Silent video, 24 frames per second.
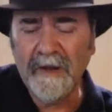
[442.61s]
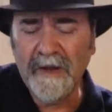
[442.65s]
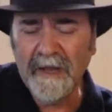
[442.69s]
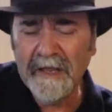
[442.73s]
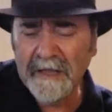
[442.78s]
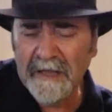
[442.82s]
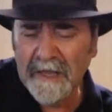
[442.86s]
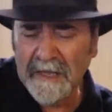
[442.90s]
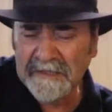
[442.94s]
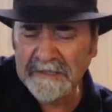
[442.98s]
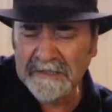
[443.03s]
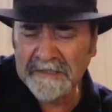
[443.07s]

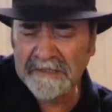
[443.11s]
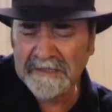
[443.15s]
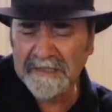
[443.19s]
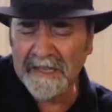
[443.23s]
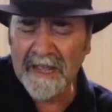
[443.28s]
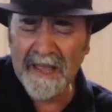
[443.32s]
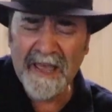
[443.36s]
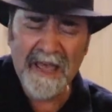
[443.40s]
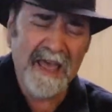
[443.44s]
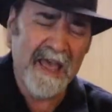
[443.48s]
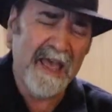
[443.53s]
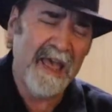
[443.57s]
When they
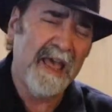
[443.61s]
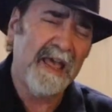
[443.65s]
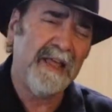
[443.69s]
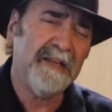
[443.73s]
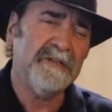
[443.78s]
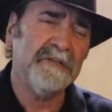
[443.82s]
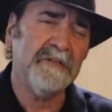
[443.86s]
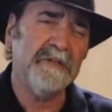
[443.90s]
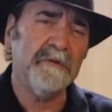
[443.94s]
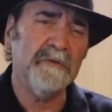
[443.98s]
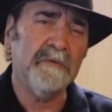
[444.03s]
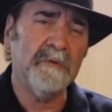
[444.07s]

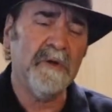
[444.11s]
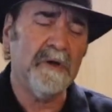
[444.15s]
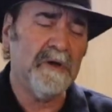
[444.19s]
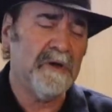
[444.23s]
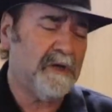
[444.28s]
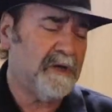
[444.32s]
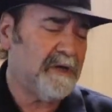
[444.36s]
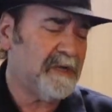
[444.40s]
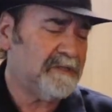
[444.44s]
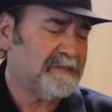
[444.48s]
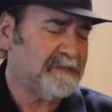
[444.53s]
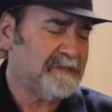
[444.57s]
said you
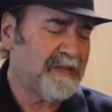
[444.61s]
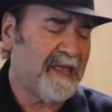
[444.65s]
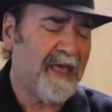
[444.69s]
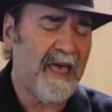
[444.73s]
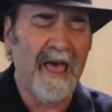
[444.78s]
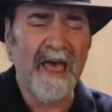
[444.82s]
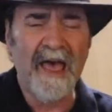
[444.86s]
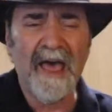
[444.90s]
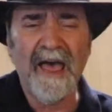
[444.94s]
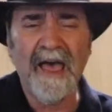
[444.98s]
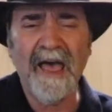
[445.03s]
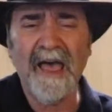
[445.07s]
was
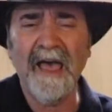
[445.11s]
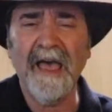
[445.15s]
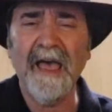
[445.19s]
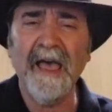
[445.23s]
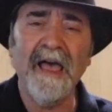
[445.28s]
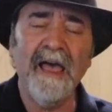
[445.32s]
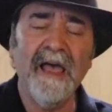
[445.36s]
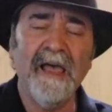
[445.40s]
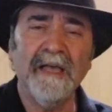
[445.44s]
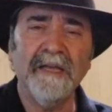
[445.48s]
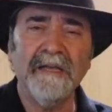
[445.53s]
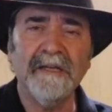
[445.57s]

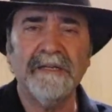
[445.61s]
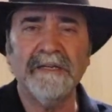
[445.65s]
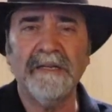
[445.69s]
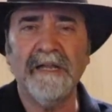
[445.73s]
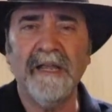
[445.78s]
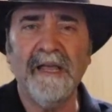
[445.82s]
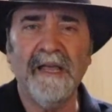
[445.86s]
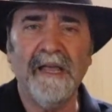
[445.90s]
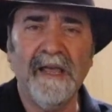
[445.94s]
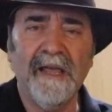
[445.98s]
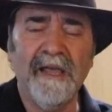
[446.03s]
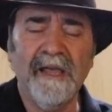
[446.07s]
high
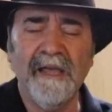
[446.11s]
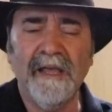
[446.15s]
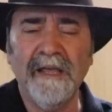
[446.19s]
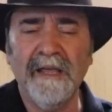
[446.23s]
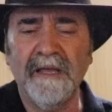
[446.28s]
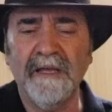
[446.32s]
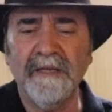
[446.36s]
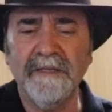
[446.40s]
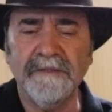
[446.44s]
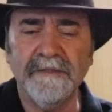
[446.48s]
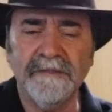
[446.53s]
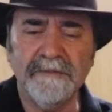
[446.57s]

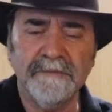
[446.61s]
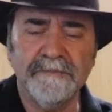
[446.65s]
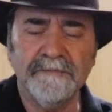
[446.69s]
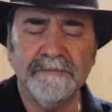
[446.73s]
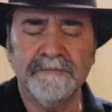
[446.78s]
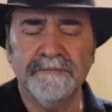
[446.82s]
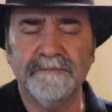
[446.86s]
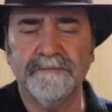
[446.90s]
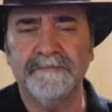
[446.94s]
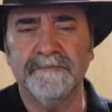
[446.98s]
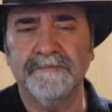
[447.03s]
class,